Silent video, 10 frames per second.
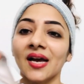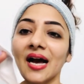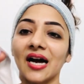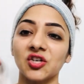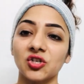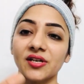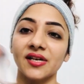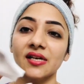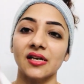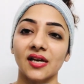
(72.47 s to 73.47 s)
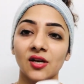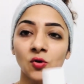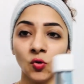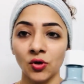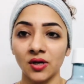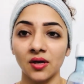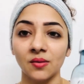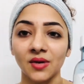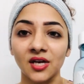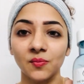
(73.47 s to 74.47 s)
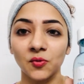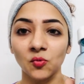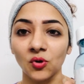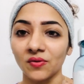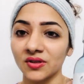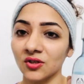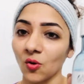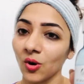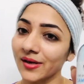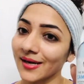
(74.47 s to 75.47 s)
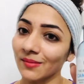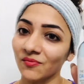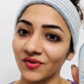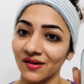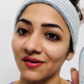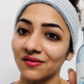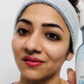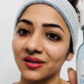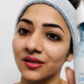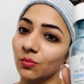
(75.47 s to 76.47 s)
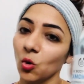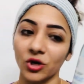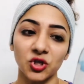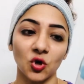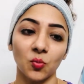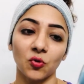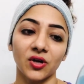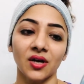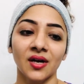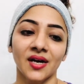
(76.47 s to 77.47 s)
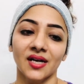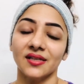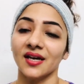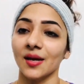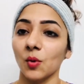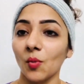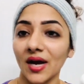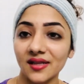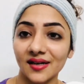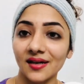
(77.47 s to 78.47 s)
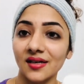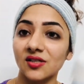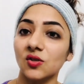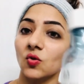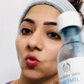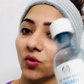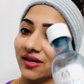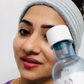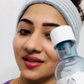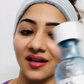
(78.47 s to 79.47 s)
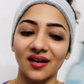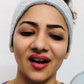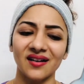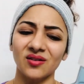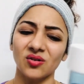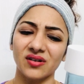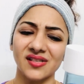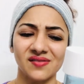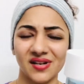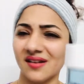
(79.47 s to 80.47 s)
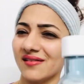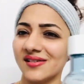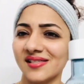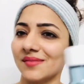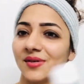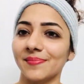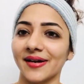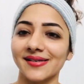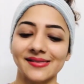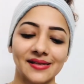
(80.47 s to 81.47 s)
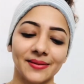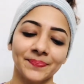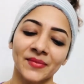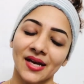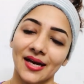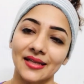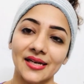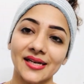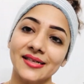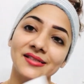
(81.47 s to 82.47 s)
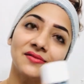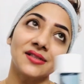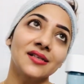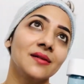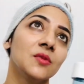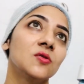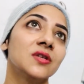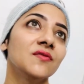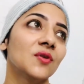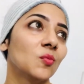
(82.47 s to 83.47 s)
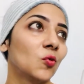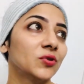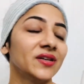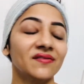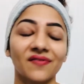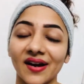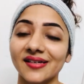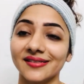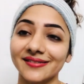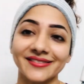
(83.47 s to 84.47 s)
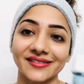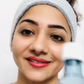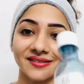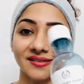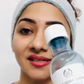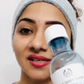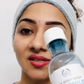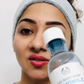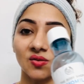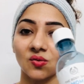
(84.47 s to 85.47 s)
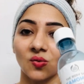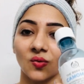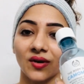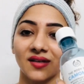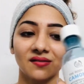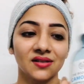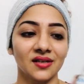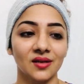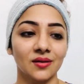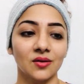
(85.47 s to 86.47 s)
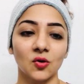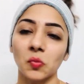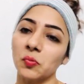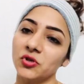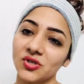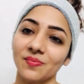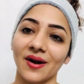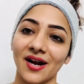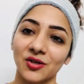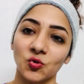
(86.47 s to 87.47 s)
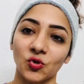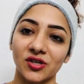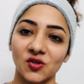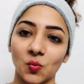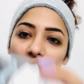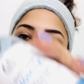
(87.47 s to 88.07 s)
actually ennoda makeup remover vandu all time favorite vandu body shop oda indha chamomile da so idhu da and it's very reasonable price da adanalai idhu vandu I am using for more than 5-6 years so idhu vandu enakku romba pidicha brand kuda so body